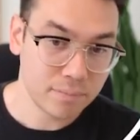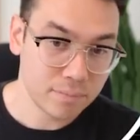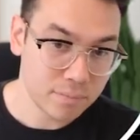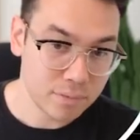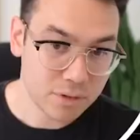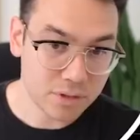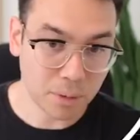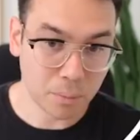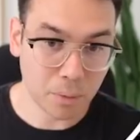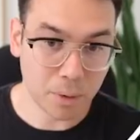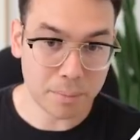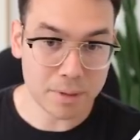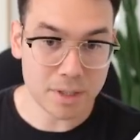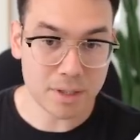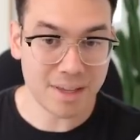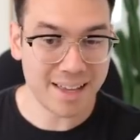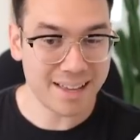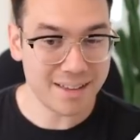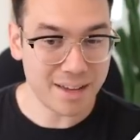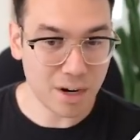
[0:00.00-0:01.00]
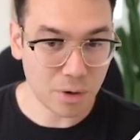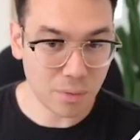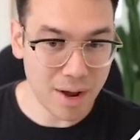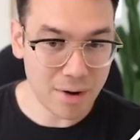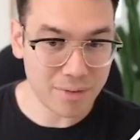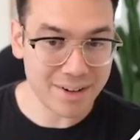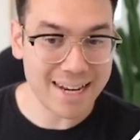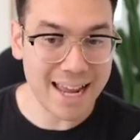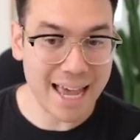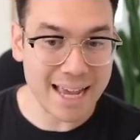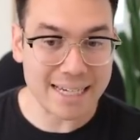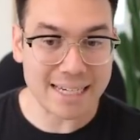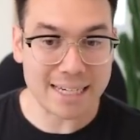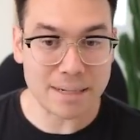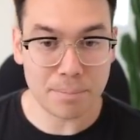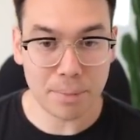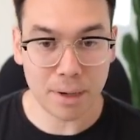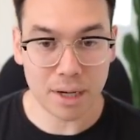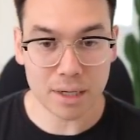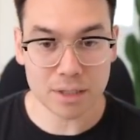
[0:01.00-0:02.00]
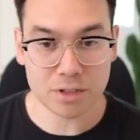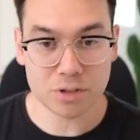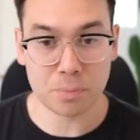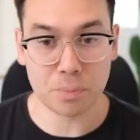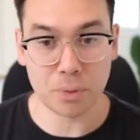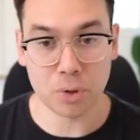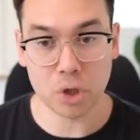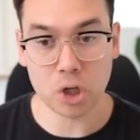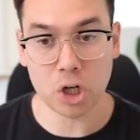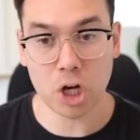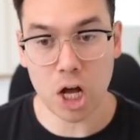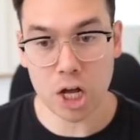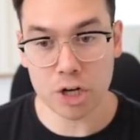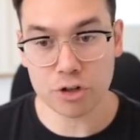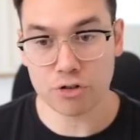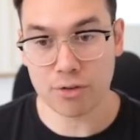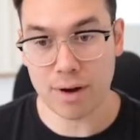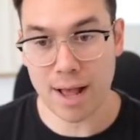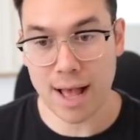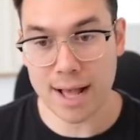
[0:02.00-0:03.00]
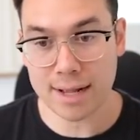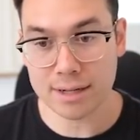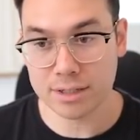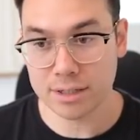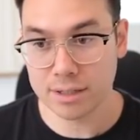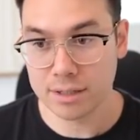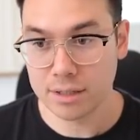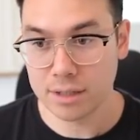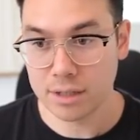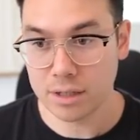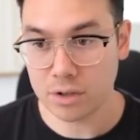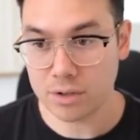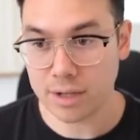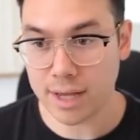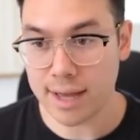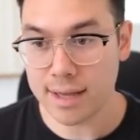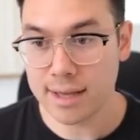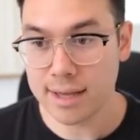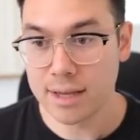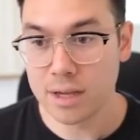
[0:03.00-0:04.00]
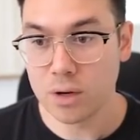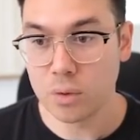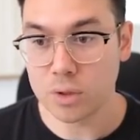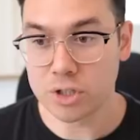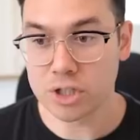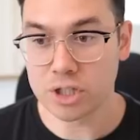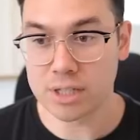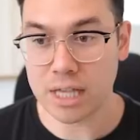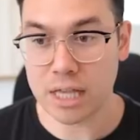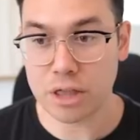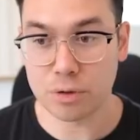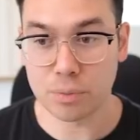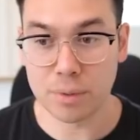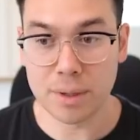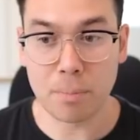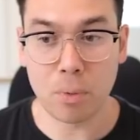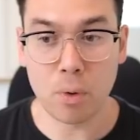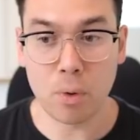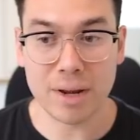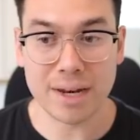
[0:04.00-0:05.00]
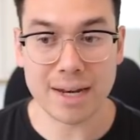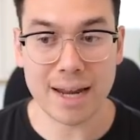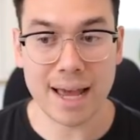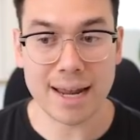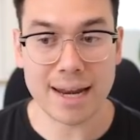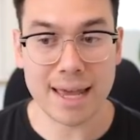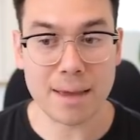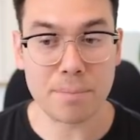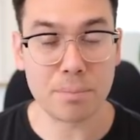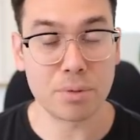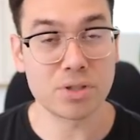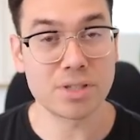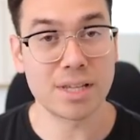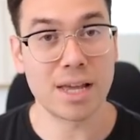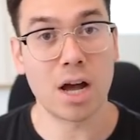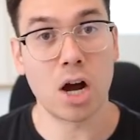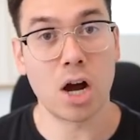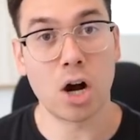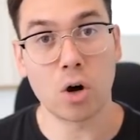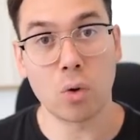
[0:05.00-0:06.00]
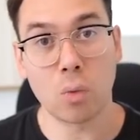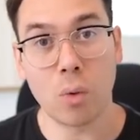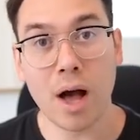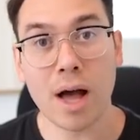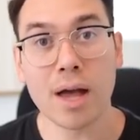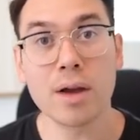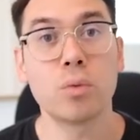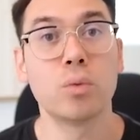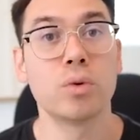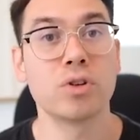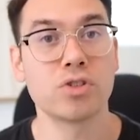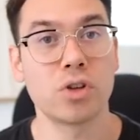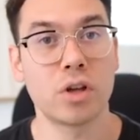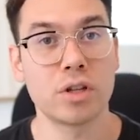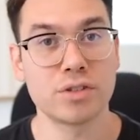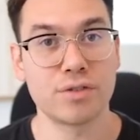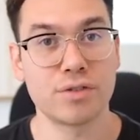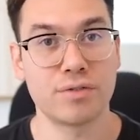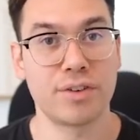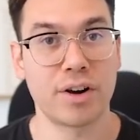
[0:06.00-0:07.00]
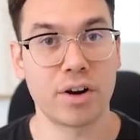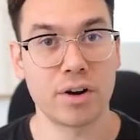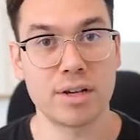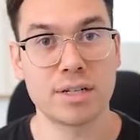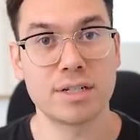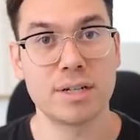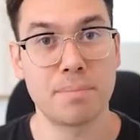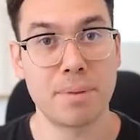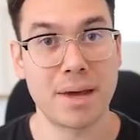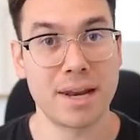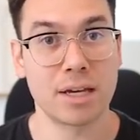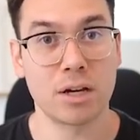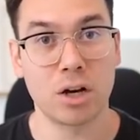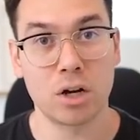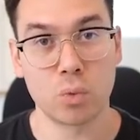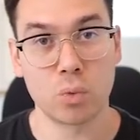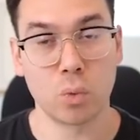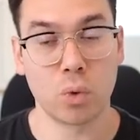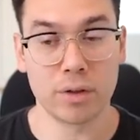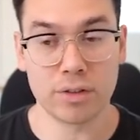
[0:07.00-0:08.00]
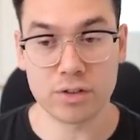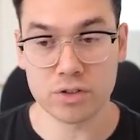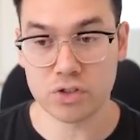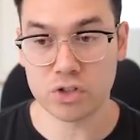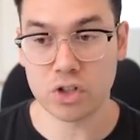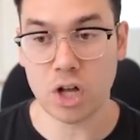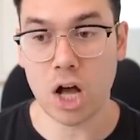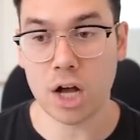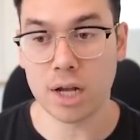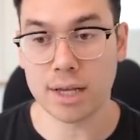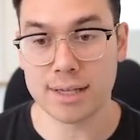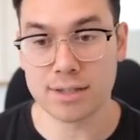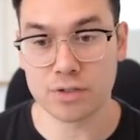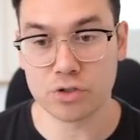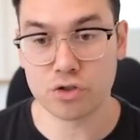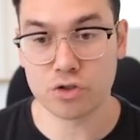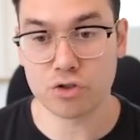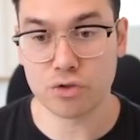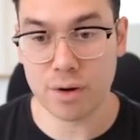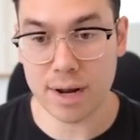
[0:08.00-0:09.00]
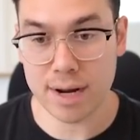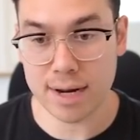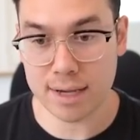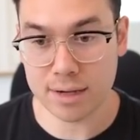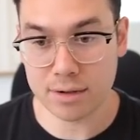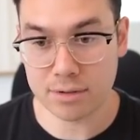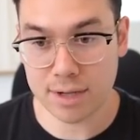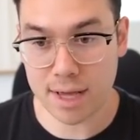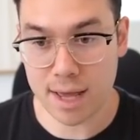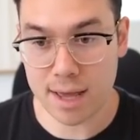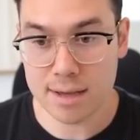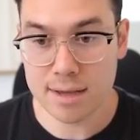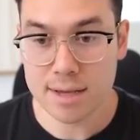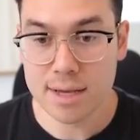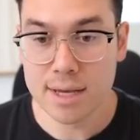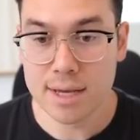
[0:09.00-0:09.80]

somewhere around $90 per contract, okay, which is a 3.98% ROI. Results vary depending on where the stock is trading, okay?